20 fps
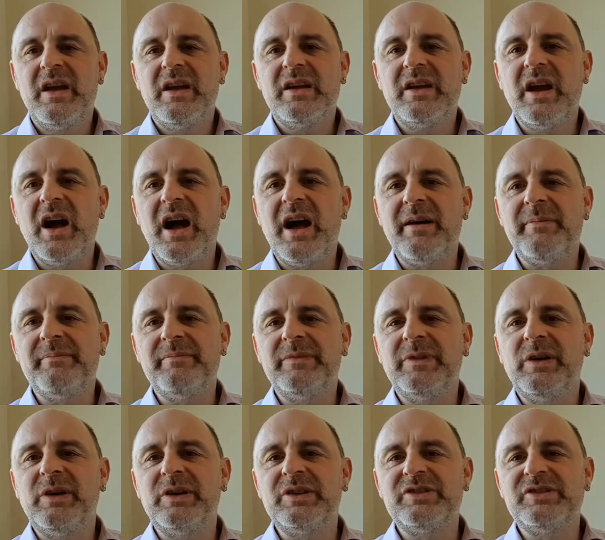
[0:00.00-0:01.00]
Come,
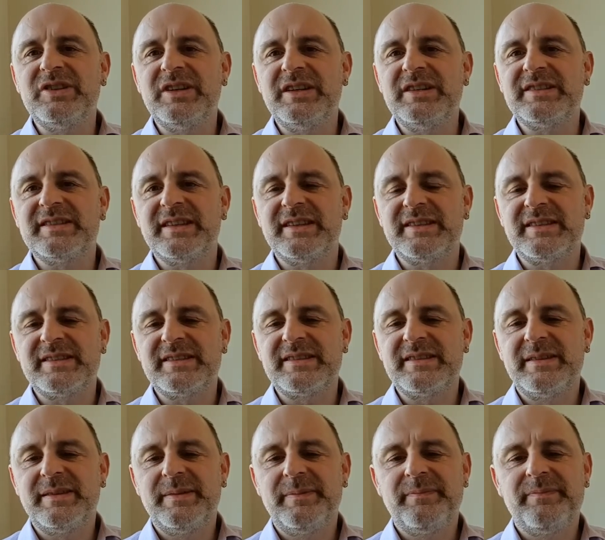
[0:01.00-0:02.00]
Lord Jesus.
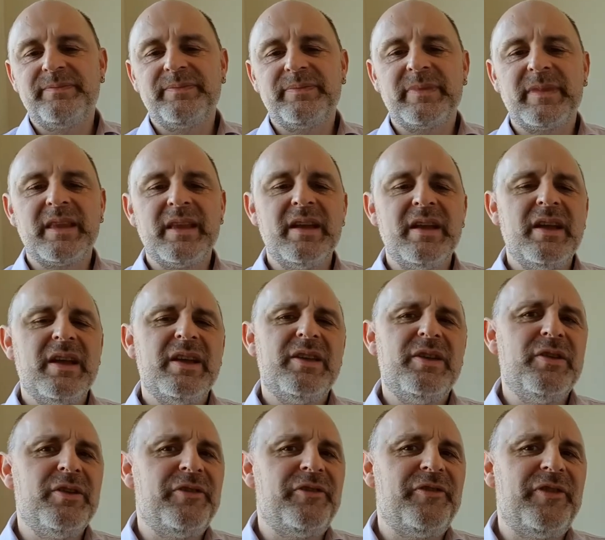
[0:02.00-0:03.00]

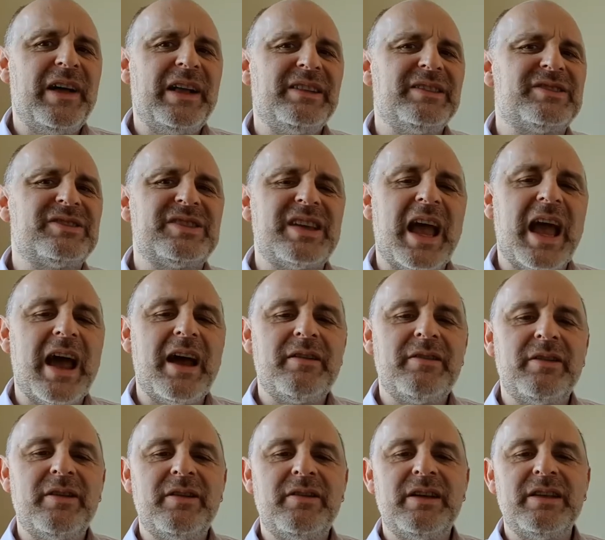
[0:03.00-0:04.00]
You felt
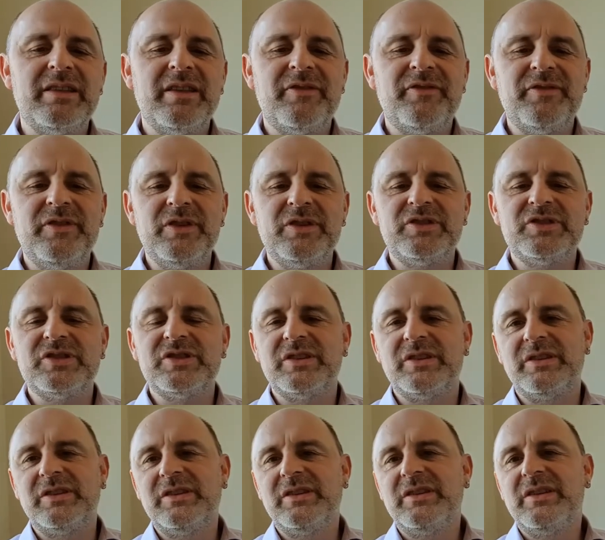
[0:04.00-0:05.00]
terror at the future.